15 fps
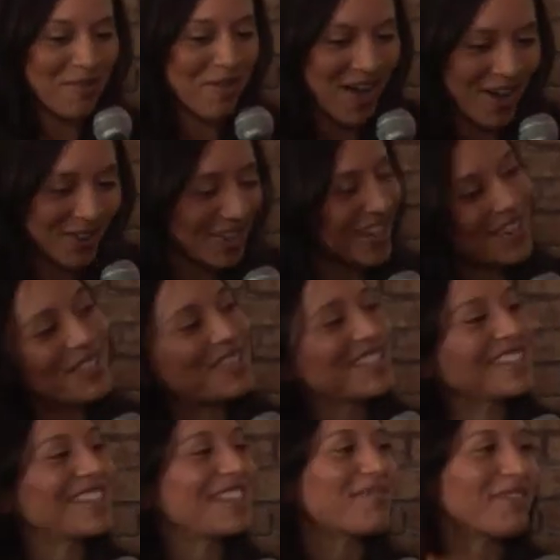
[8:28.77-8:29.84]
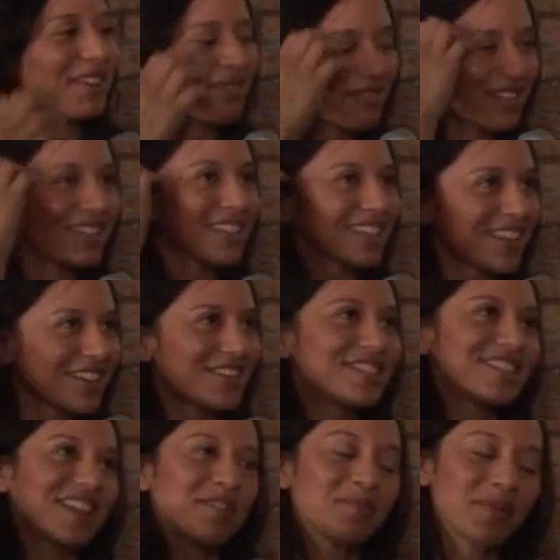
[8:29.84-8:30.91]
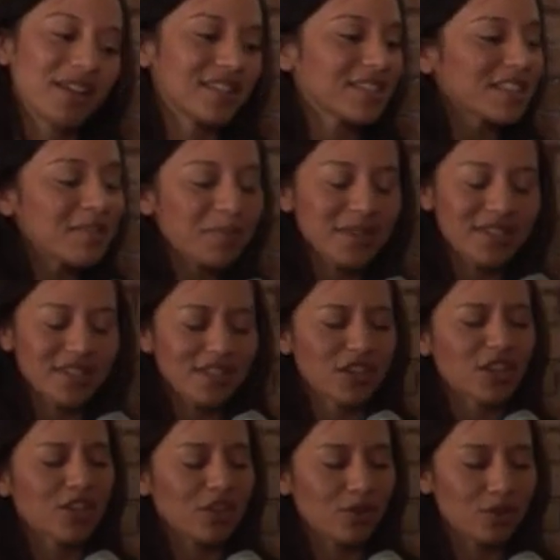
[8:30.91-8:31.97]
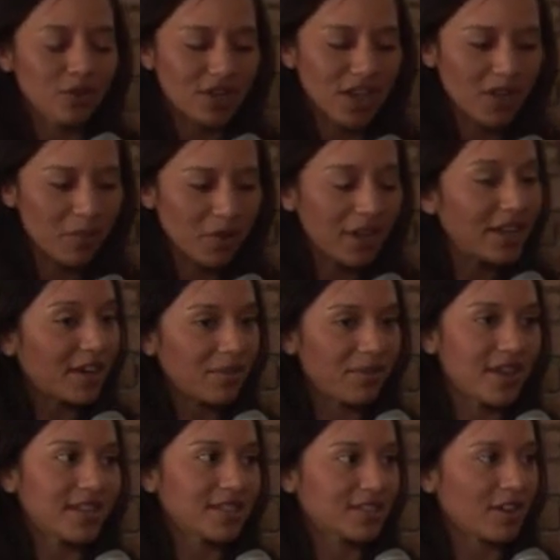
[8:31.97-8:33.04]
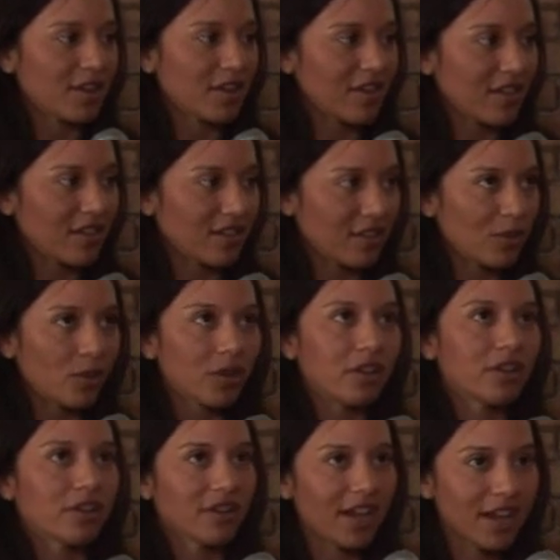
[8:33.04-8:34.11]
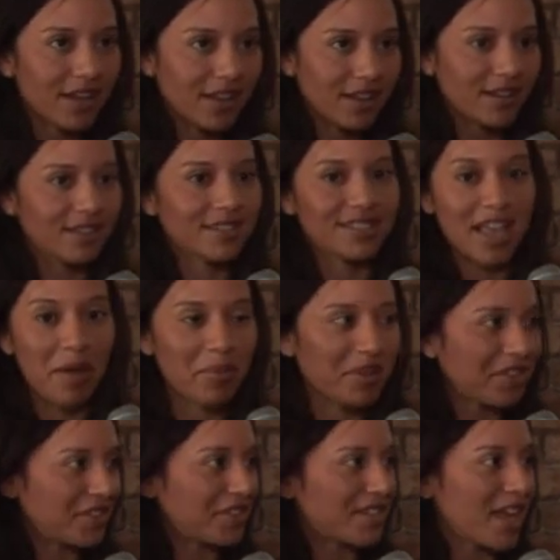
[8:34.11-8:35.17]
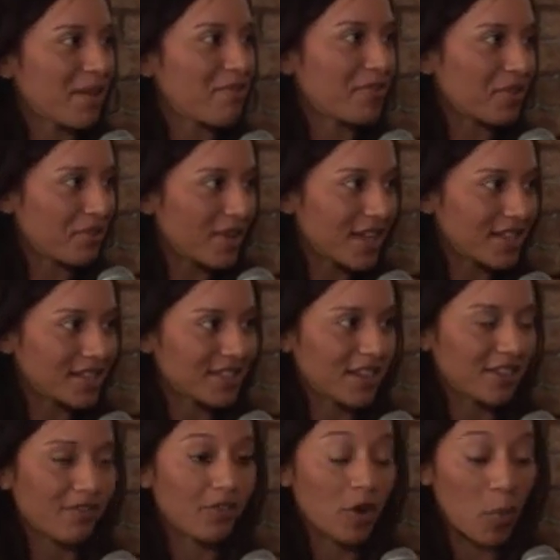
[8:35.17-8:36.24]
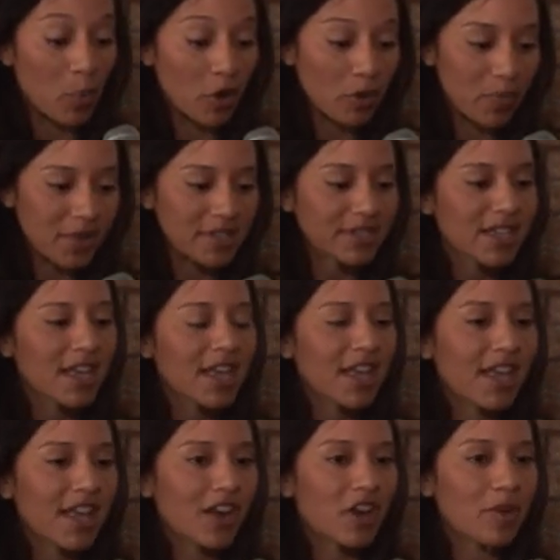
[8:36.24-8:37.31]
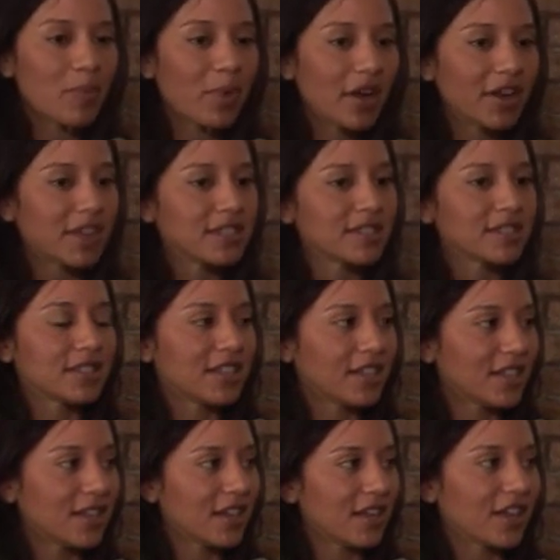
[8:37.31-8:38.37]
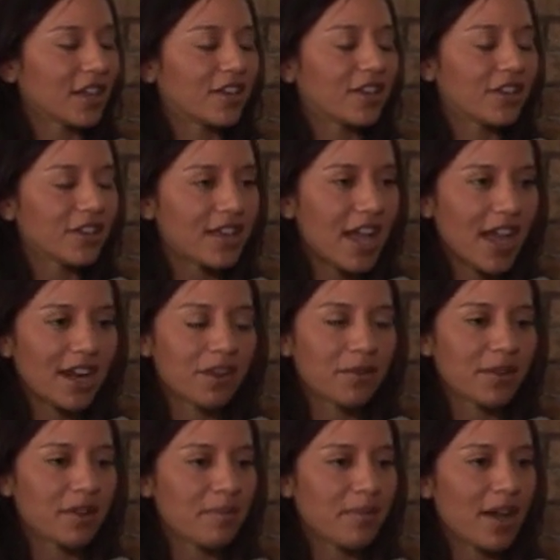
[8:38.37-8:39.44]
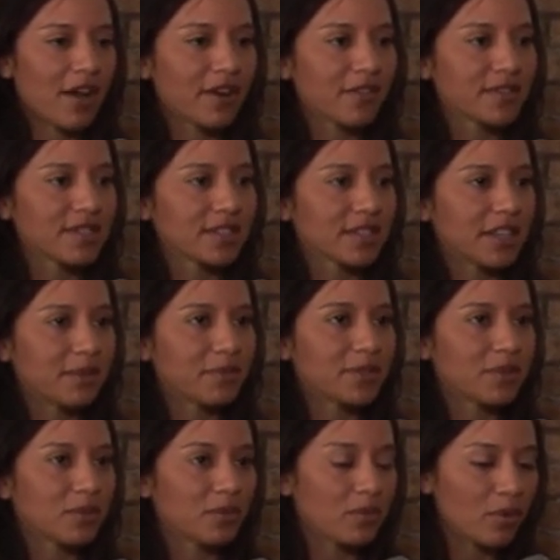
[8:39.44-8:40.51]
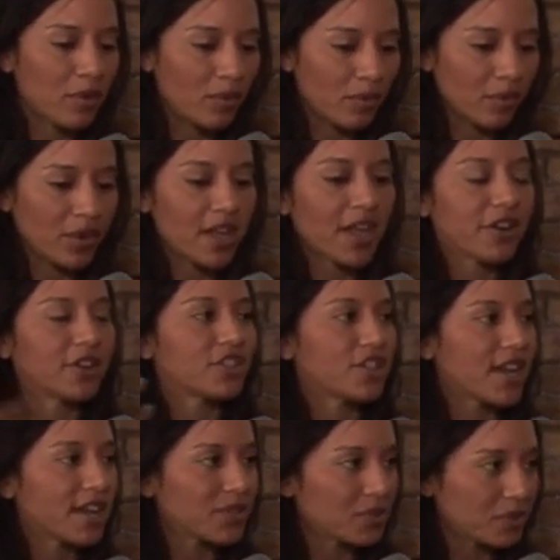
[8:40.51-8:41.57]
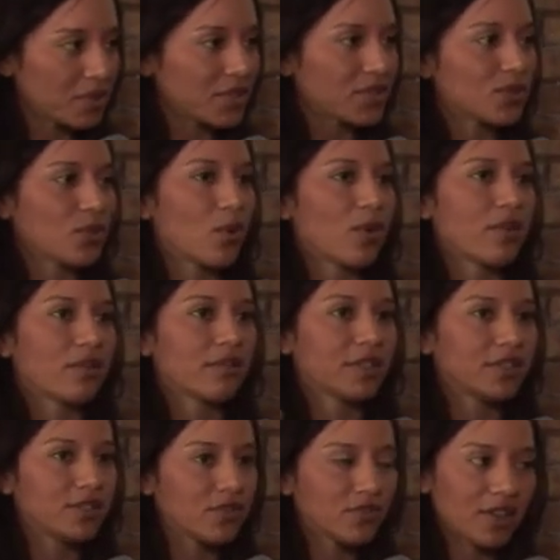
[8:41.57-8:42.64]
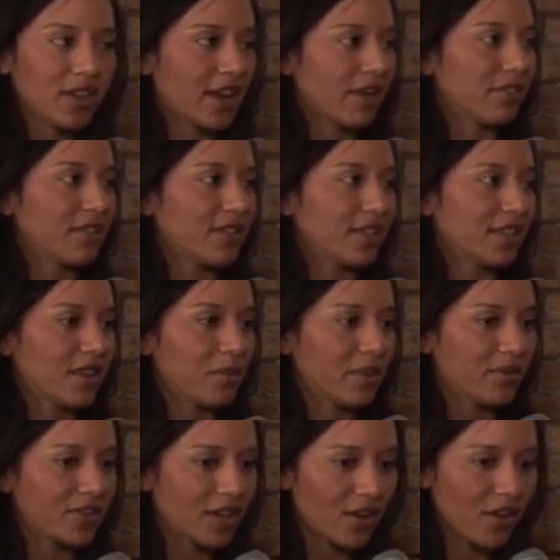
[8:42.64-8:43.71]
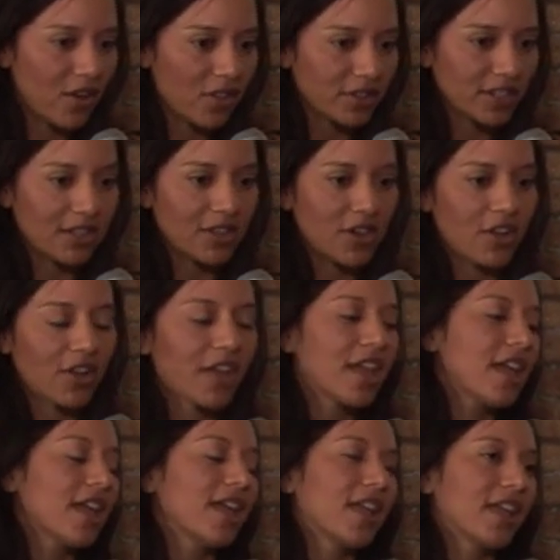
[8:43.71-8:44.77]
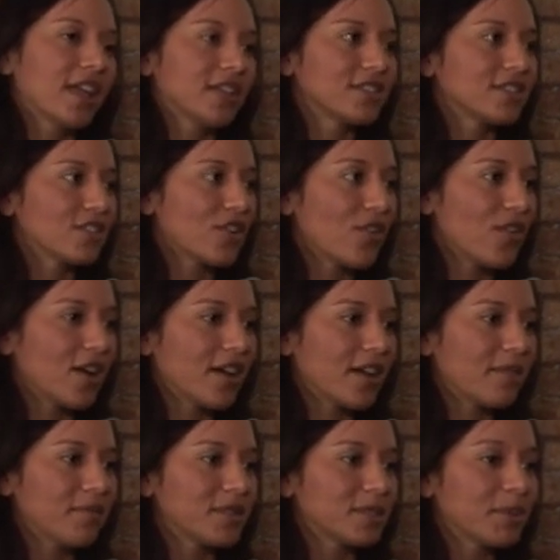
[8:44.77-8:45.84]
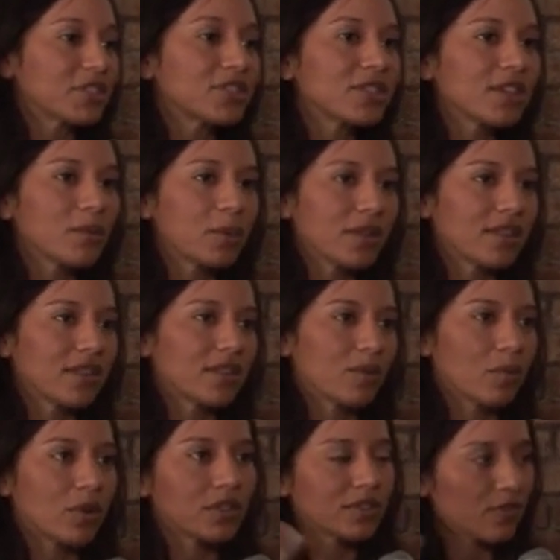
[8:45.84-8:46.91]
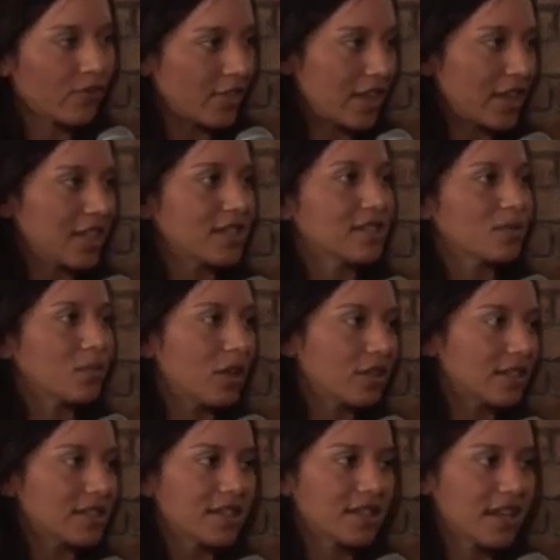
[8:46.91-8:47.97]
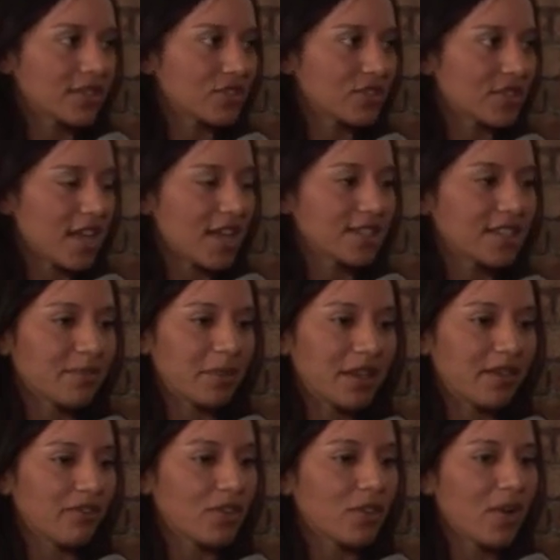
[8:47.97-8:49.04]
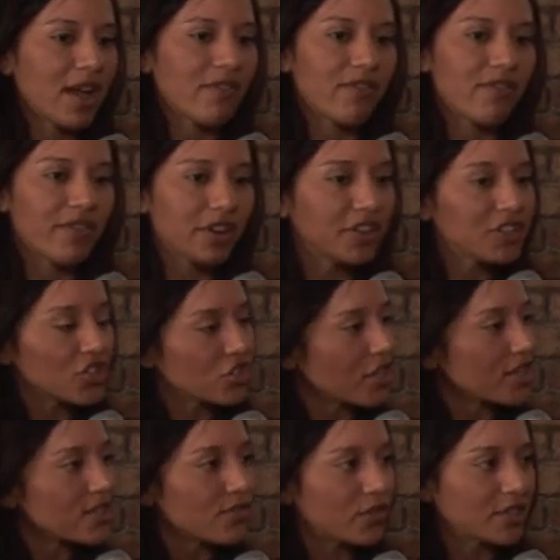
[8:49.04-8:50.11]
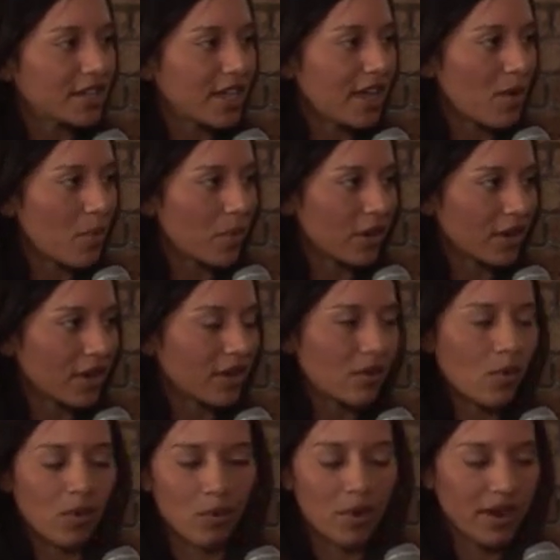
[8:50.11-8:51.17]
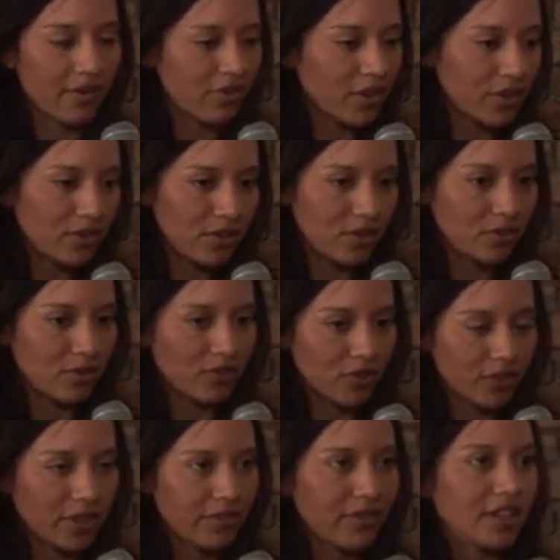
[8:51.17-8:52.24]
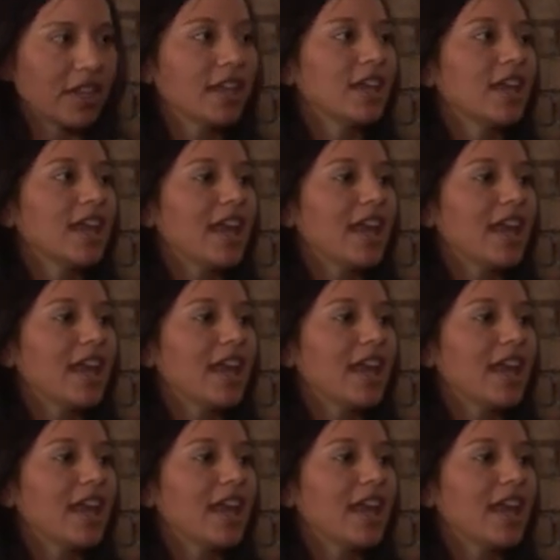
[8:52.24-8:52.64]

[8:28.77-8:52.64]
amount of sleep. I really understand, but sleep is huge. Um, we need a rest. Our the Lord created Sabbath, a time yeah. for rest and for a purpose, and our bodies need a good, adequate amount of sleep to re-energize, restore, rejuvenate everything that we've done all day long. And so, um, especially with the world of fitness and wellness and exercise, I mean, if you have a very stressful day at work or whatever you do for a living,